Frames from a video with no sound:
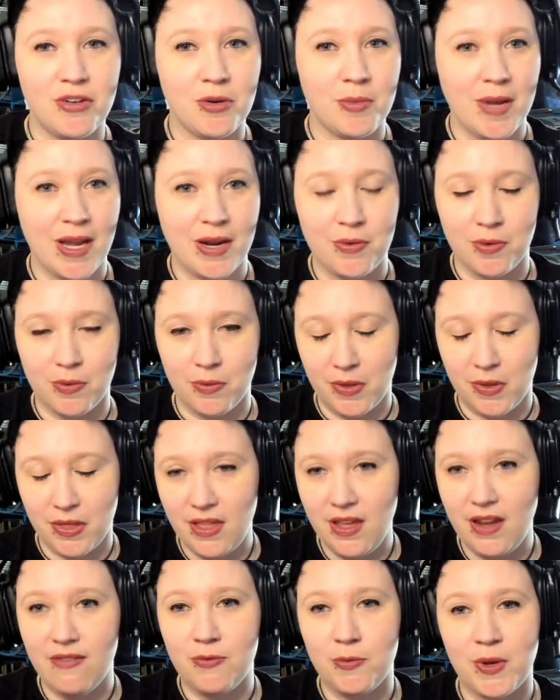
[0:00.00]
or backward with,
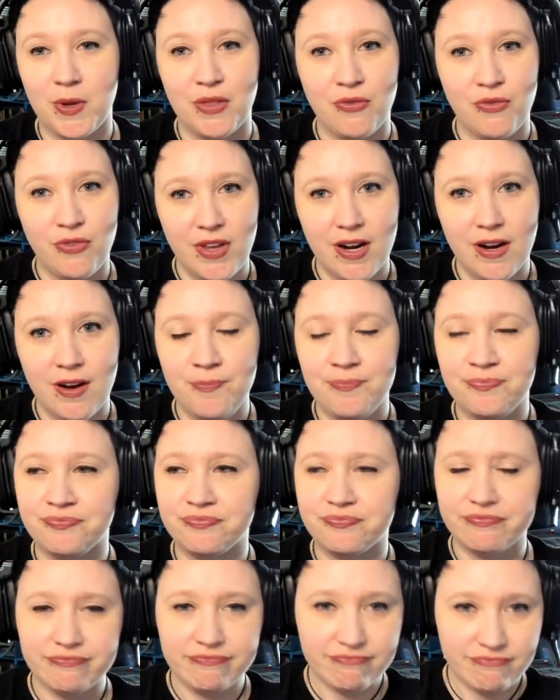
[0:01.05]
with fear.
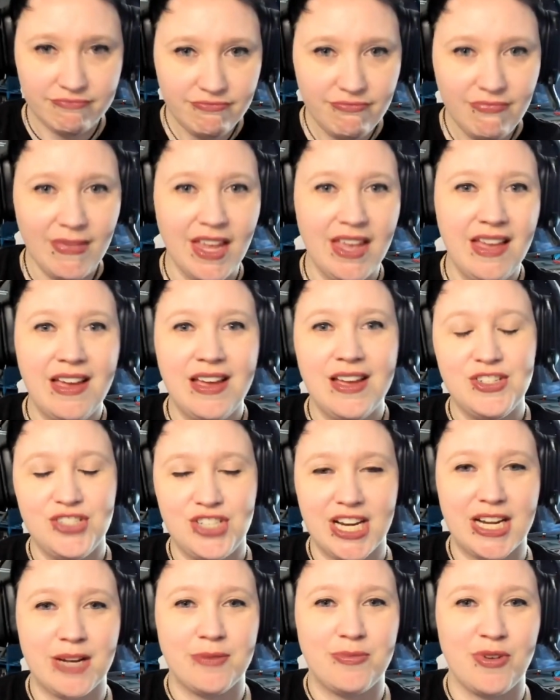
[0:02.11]

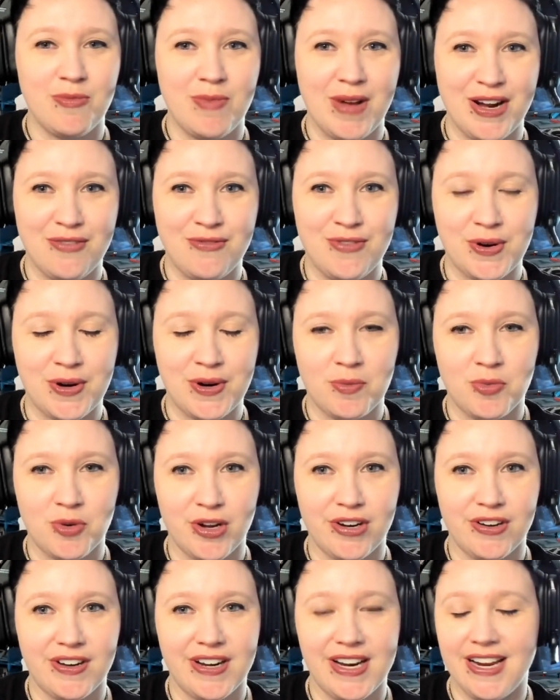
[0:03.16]
Jacob from Modern Folk
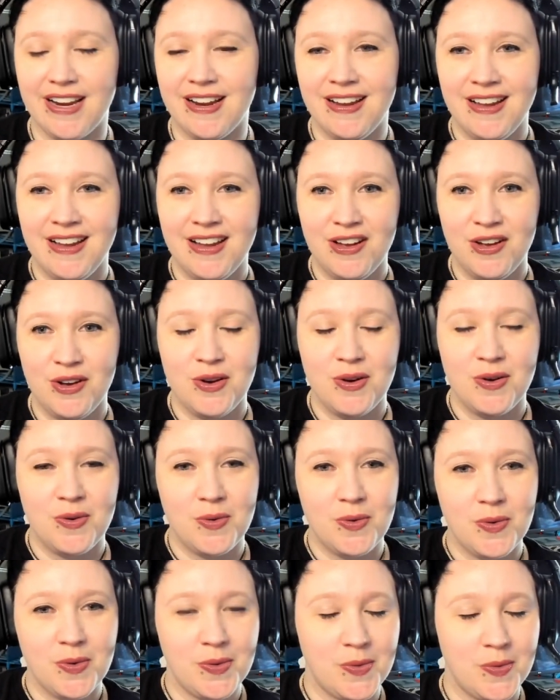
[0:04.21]
Embroidery
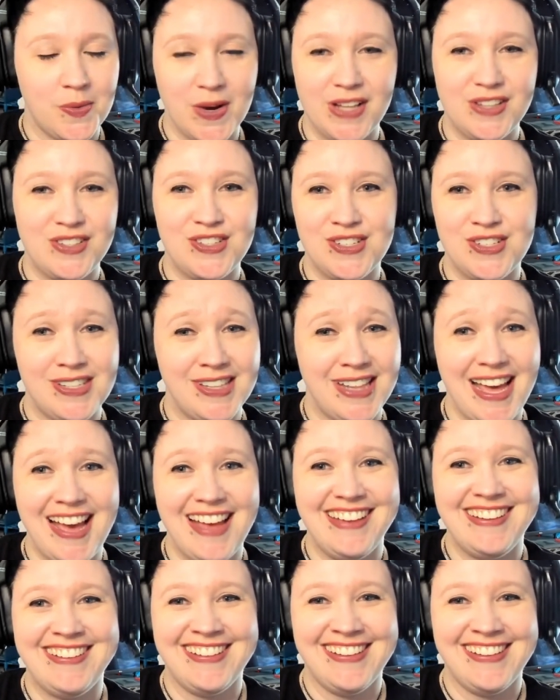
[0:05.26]
watched that